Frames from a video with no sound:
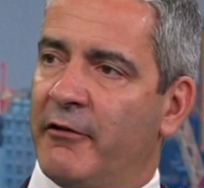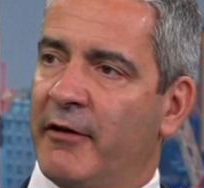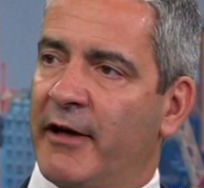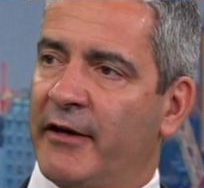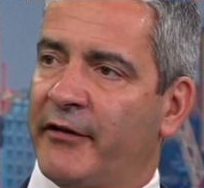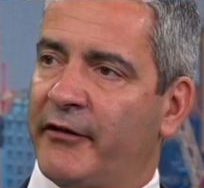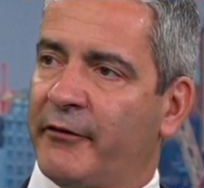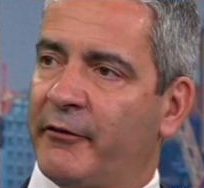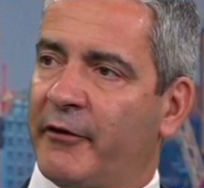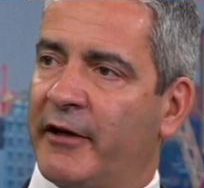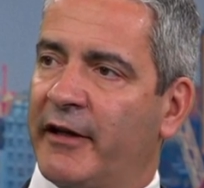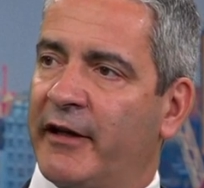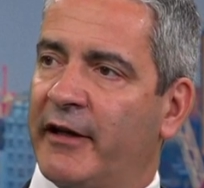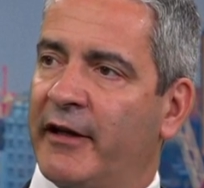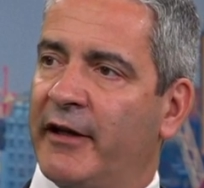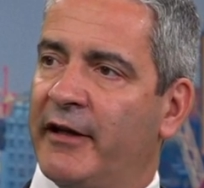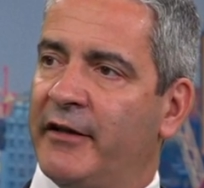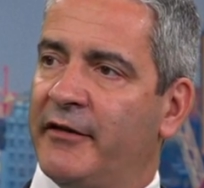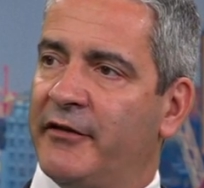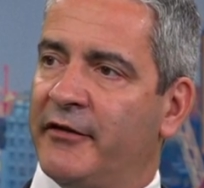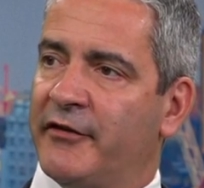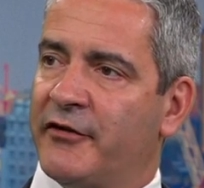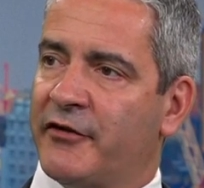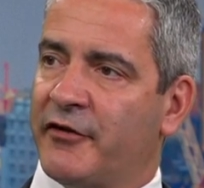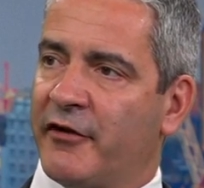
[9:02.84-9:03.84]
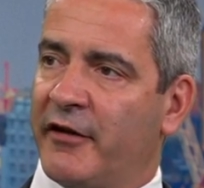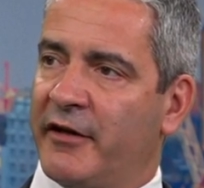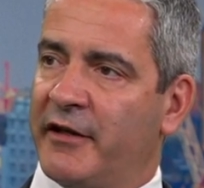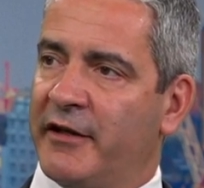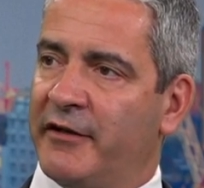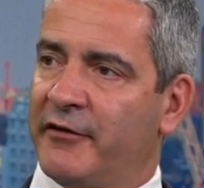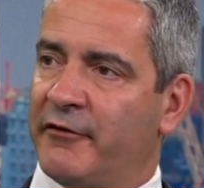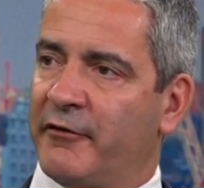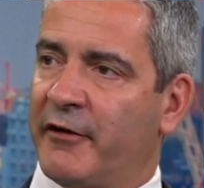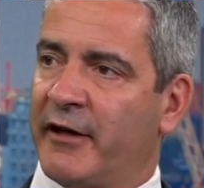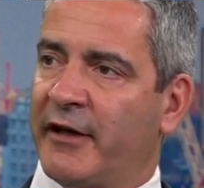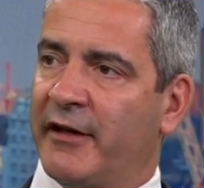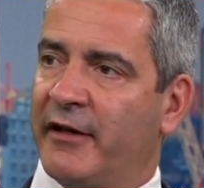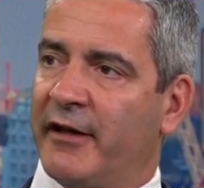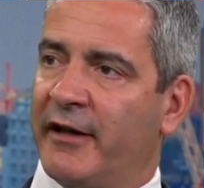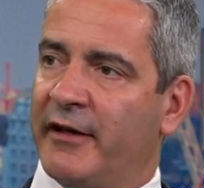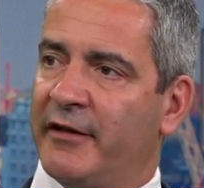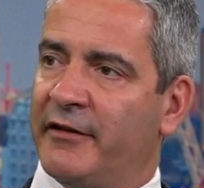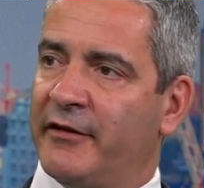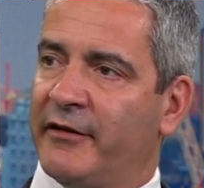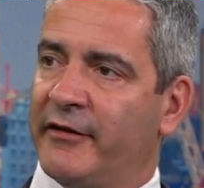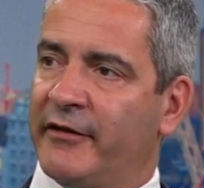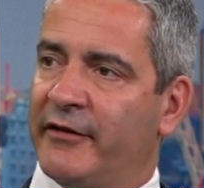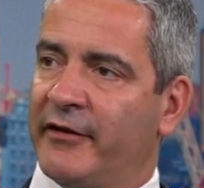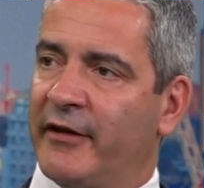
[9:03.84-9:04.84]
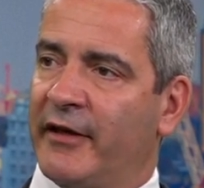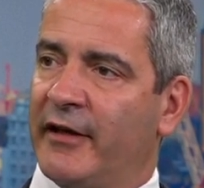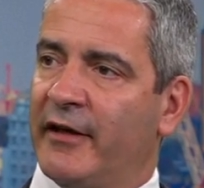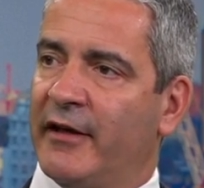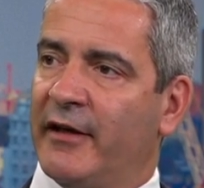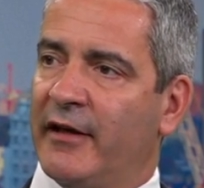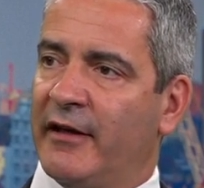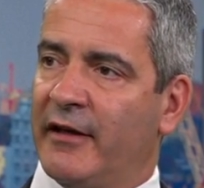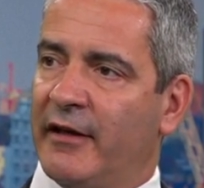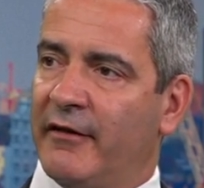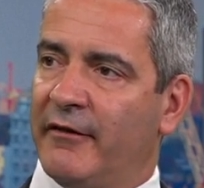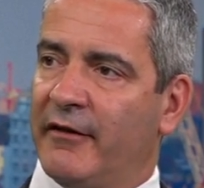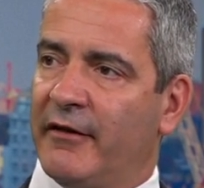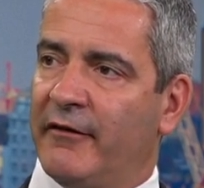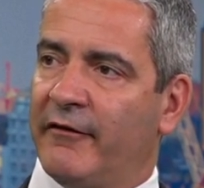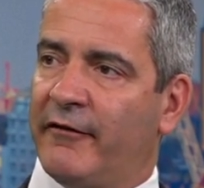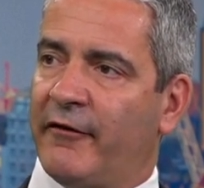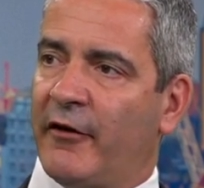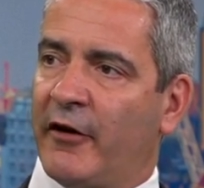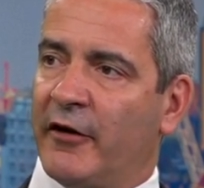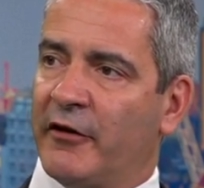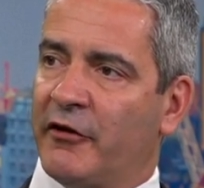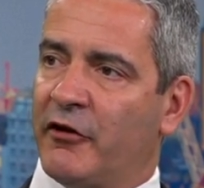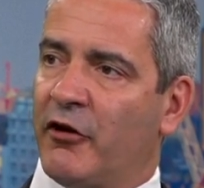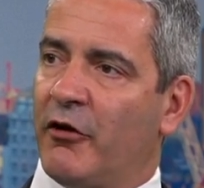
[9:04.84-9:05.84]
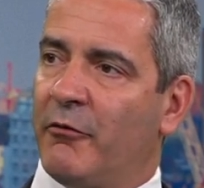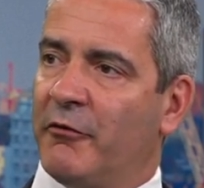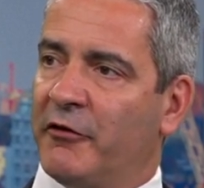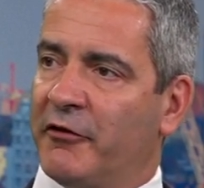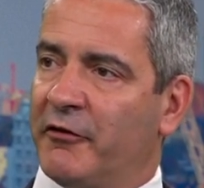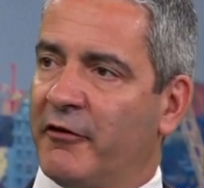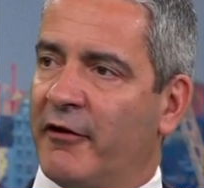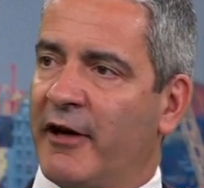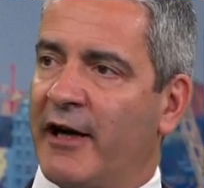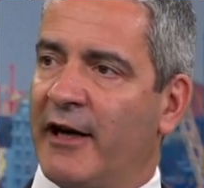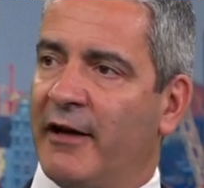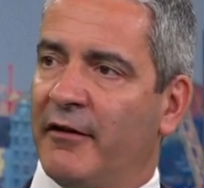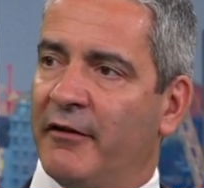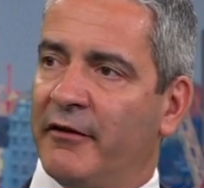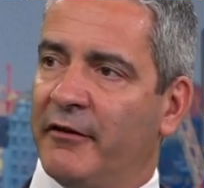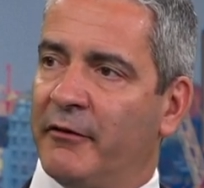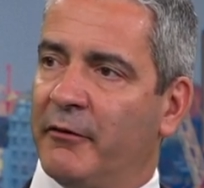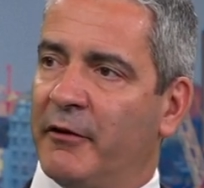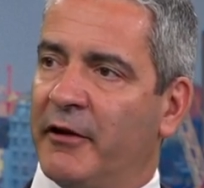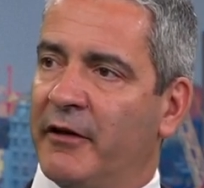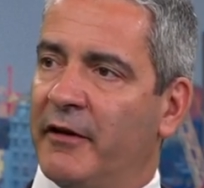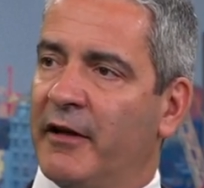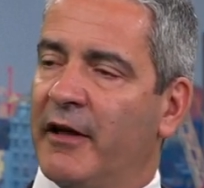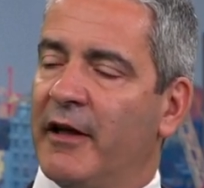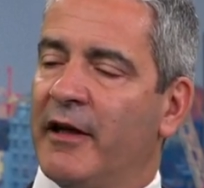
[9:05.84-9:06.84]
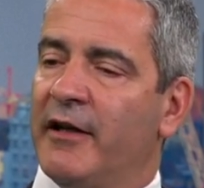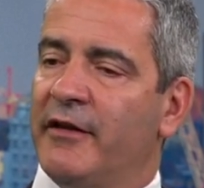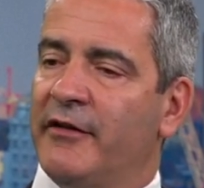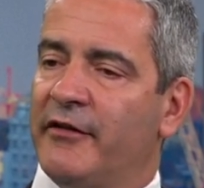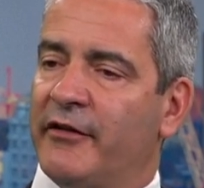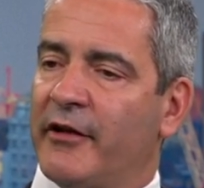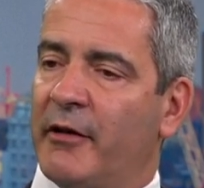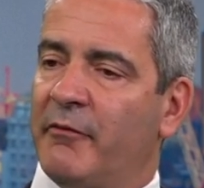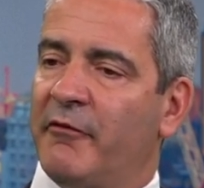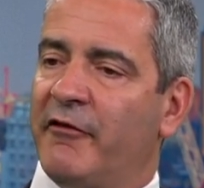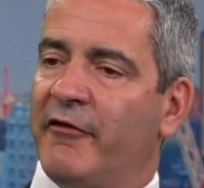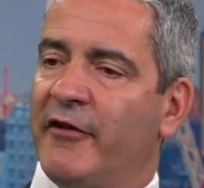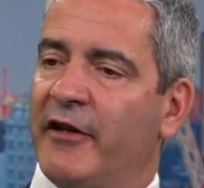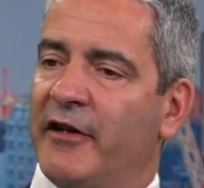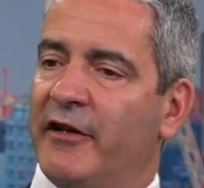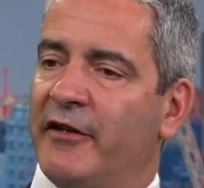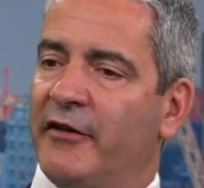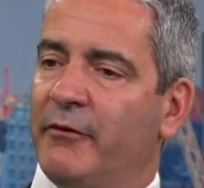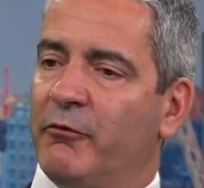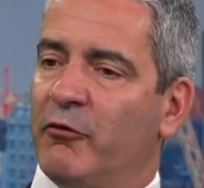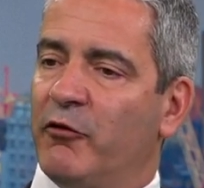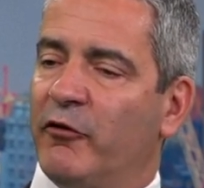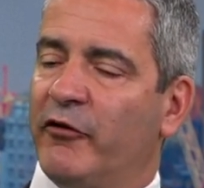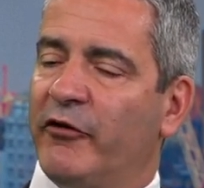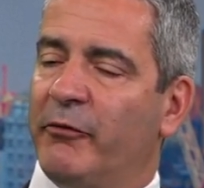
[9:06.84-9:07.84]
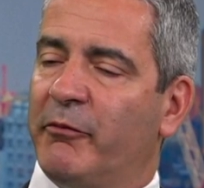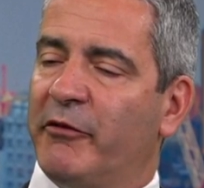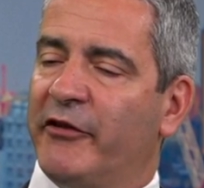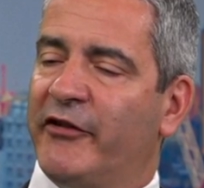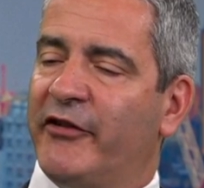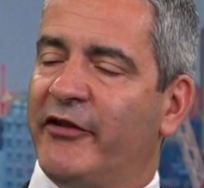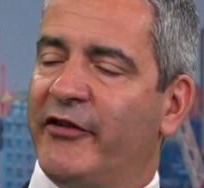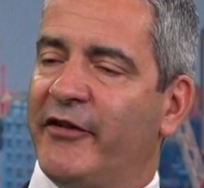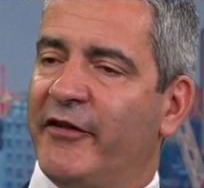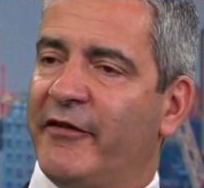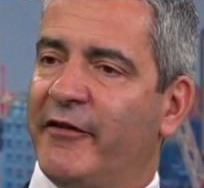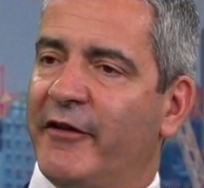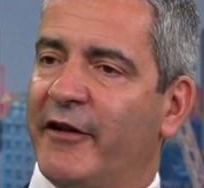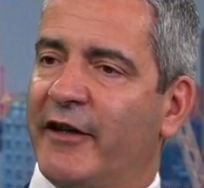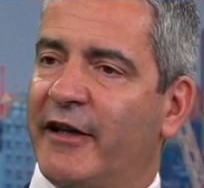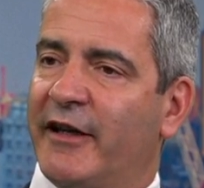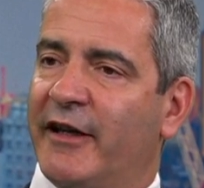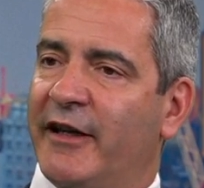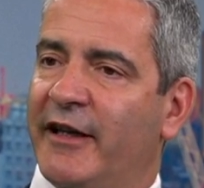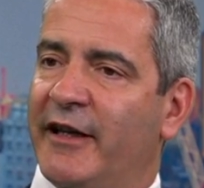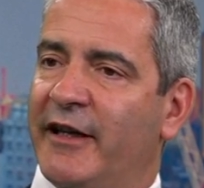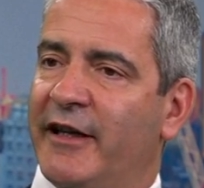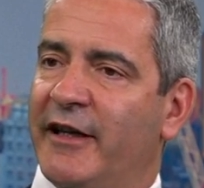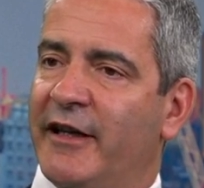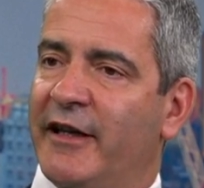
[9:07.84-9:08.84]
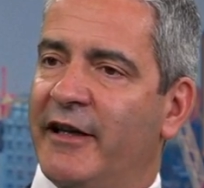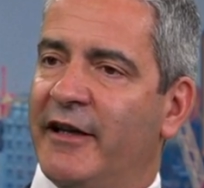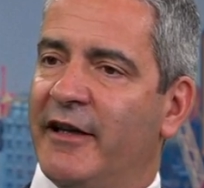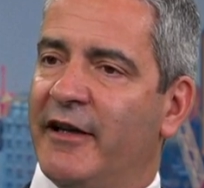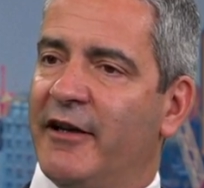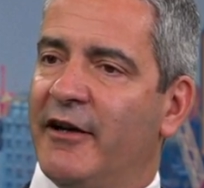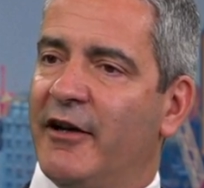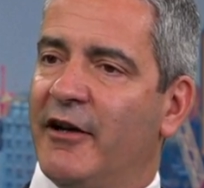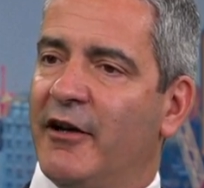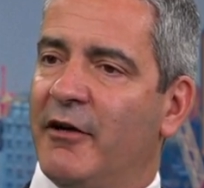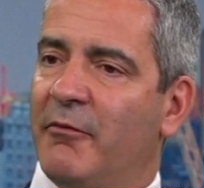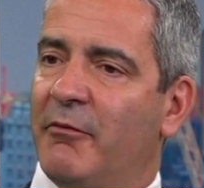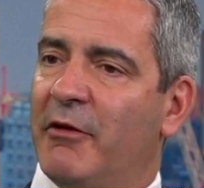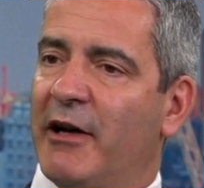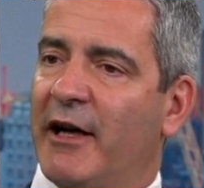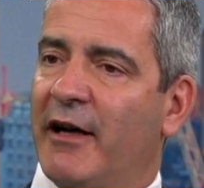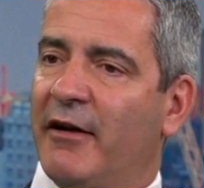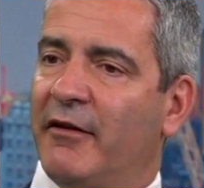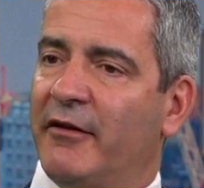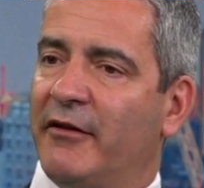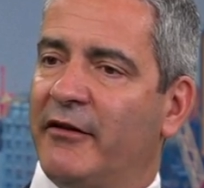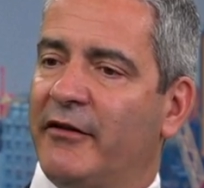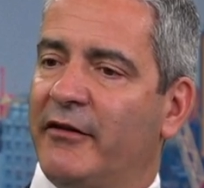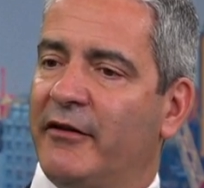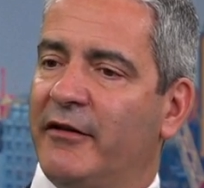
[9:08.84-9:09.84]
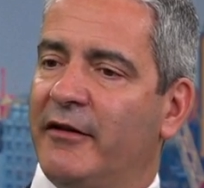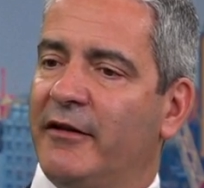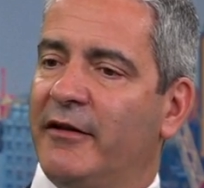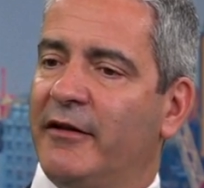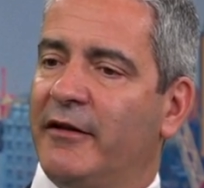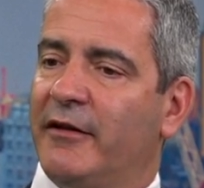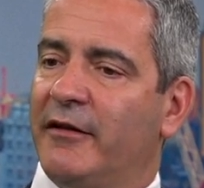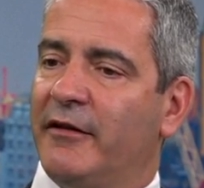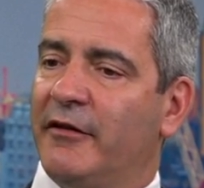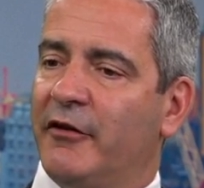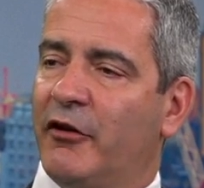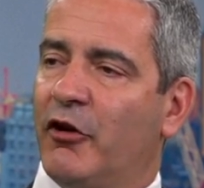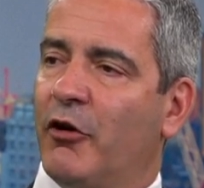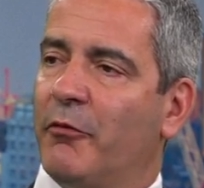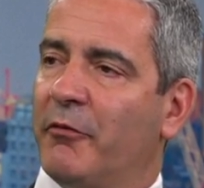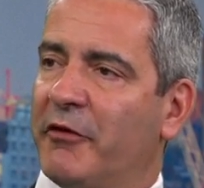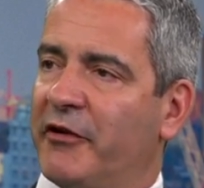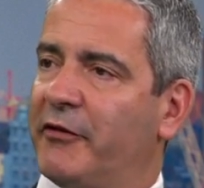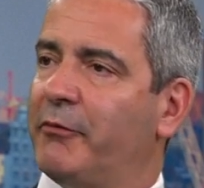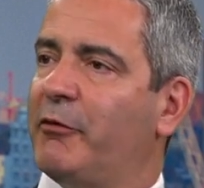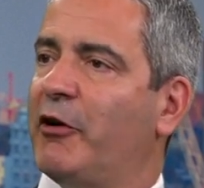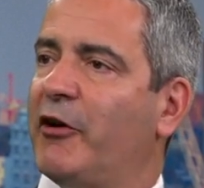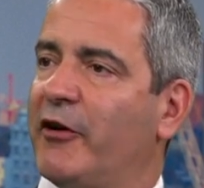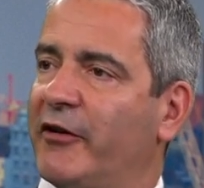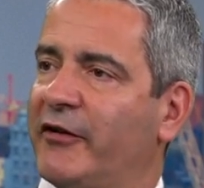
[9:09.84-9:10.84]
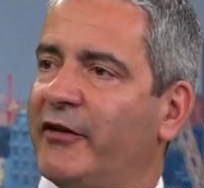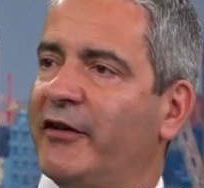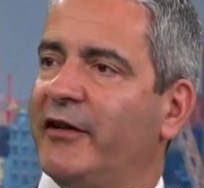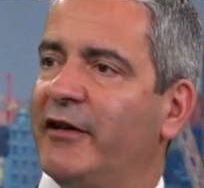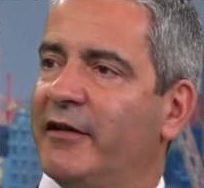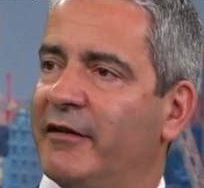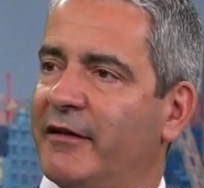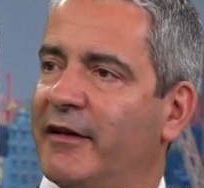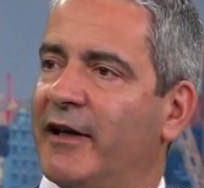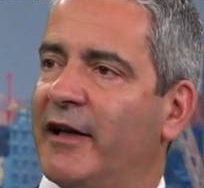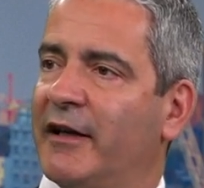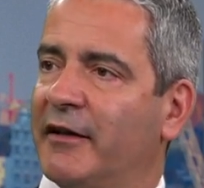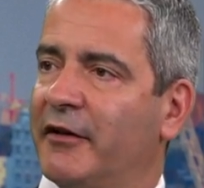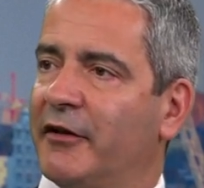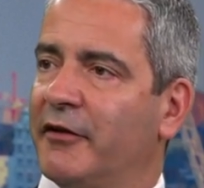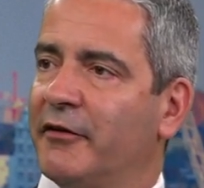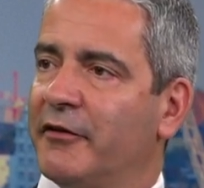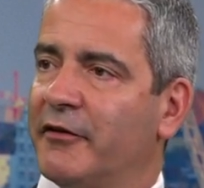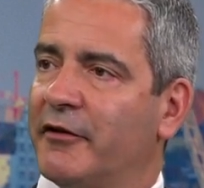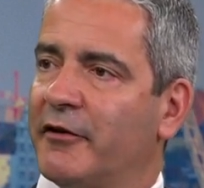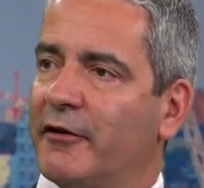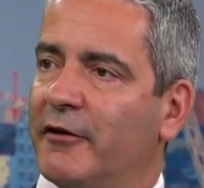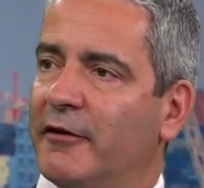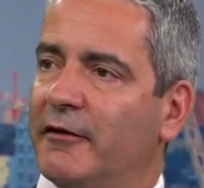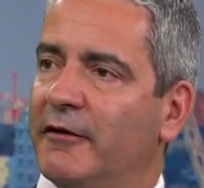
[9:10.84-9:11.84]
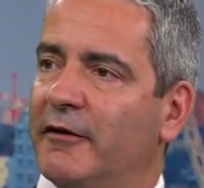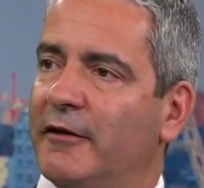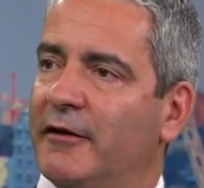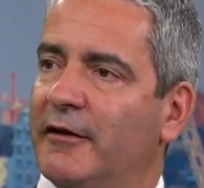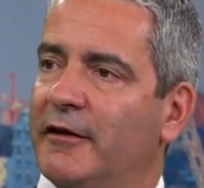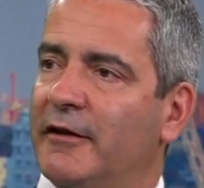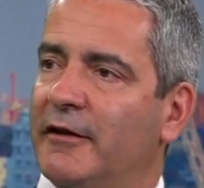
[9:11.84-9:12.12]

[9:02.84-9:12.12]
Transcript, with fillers: US regulators, Chinese regulators find common ground with. Some of it is more specifically about the Communist Party and control.